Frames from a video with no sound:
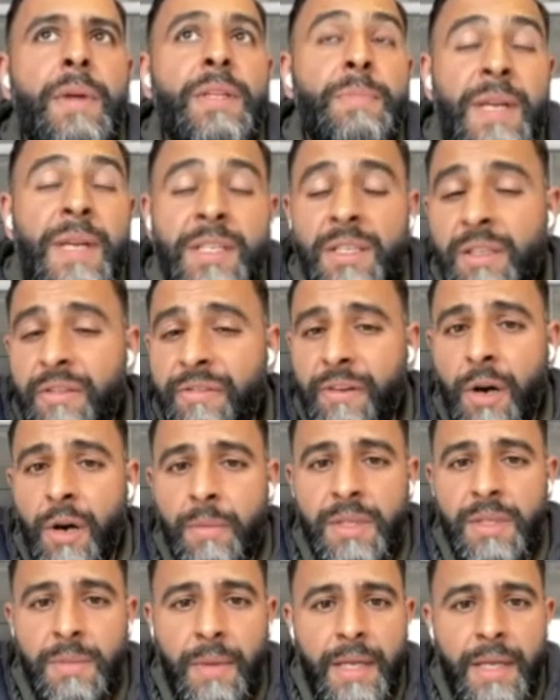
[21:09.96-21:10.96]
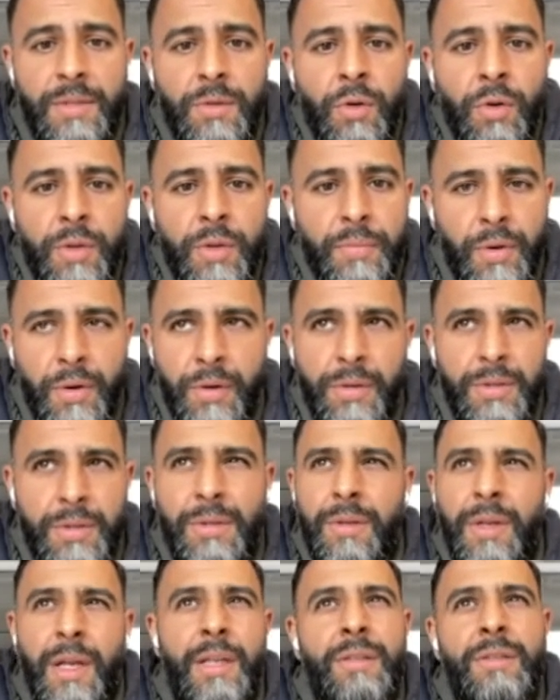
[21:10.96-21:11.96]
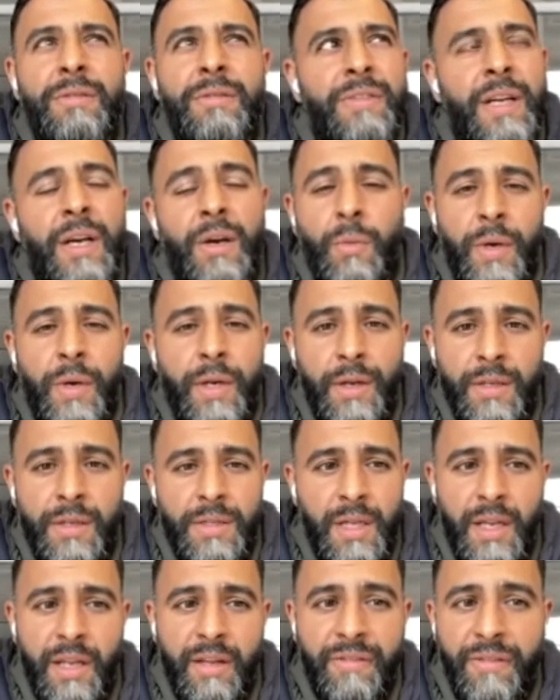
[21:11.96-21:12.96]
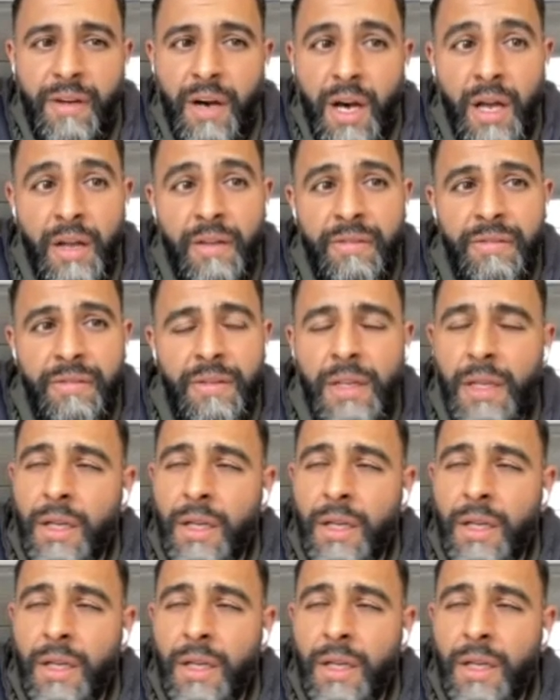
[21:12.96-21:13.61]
Especially in the pharma space, all the products look like something out of Windows 95.